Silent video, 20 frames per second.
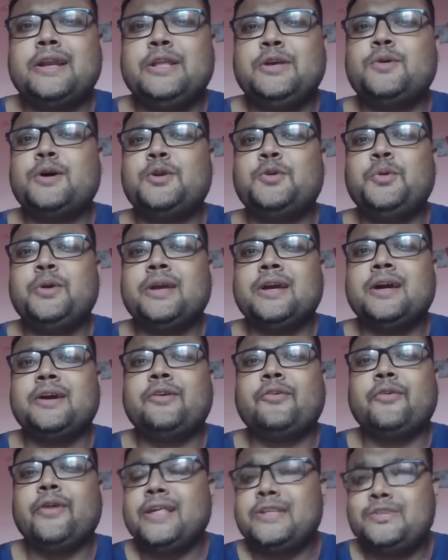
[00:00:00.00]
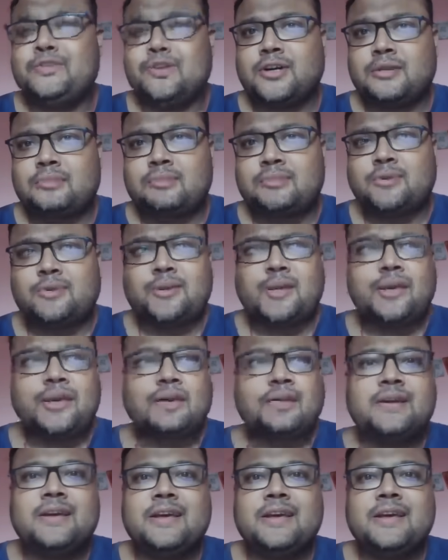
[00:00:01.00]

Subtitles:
You are doing a great job, okay,